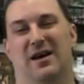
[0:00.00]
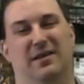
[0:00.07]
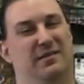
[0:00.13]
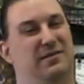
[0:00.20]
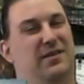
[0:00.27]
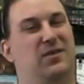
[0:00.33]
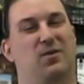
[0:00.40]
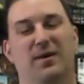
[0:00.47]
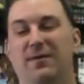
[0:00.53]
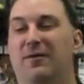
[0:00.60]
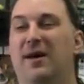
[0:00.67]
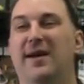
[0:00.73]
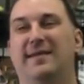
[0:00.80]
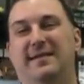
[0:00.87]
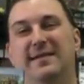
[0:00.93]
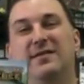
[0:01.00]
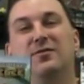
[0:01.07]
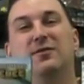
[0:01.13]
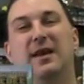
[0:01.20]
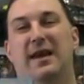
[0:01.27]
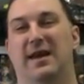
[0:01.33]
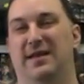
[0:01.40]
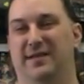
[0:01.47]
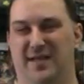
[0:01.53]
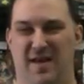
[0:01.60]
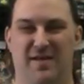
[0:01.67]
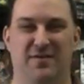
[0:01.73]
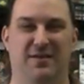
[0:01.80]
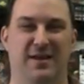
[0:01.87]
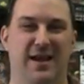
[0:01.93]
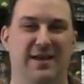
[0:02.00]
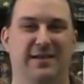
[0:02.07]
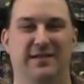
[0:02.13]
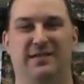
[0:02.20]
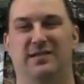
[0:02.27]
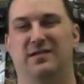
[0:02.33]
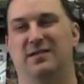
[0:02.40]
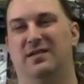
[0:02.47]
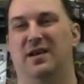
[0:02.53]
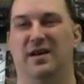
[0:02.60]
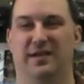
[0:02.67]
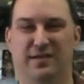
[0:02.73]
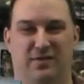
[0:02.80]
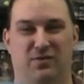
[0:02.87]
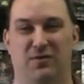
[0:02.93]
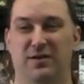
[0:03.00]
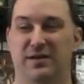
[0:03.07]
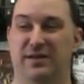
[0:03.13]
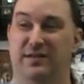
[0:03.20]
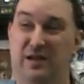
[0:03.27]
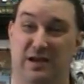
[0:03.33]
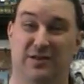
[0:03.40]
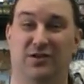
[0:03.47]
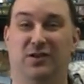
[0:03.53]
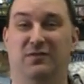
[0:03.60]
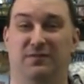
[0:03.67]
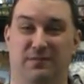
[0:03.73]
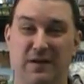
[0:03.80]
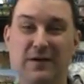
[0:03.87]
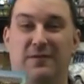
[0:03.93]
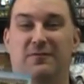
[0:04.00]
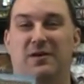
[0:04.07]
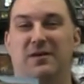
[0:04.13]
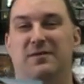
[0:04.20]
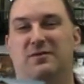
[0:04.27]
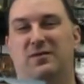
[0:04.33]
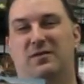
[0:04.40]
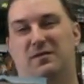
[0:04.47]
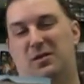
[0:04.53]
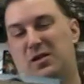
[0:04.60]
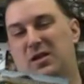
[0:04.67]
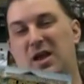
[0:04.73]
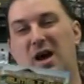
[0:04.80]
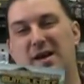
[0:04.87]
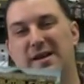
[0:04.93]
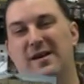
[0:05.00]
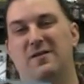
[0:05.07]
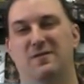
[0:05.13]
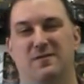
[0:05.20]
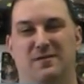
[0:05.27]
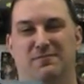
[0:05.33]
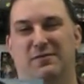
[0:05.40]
Story-wise, it's okay. Xander Cannon's story is actually very well thought out,